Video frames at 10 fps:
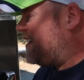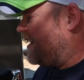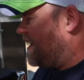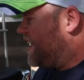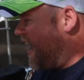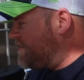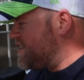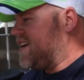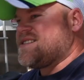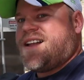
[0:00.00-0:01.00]
it.
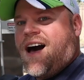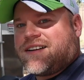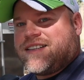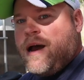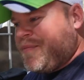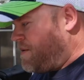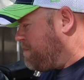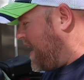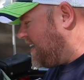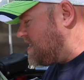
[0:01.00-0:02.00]
Everything's locked up. The
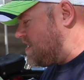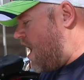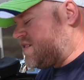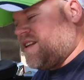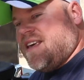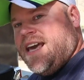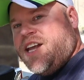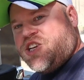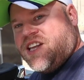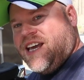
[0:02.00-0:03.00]
bike is locked to the
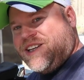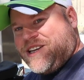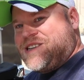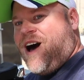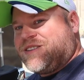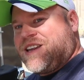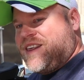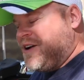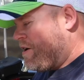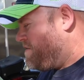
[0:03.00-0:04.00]
hitch. The hitch is locked to
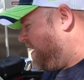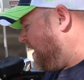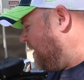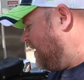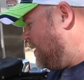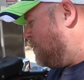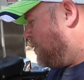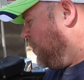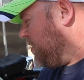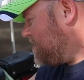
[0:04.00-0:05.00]
the RV. But you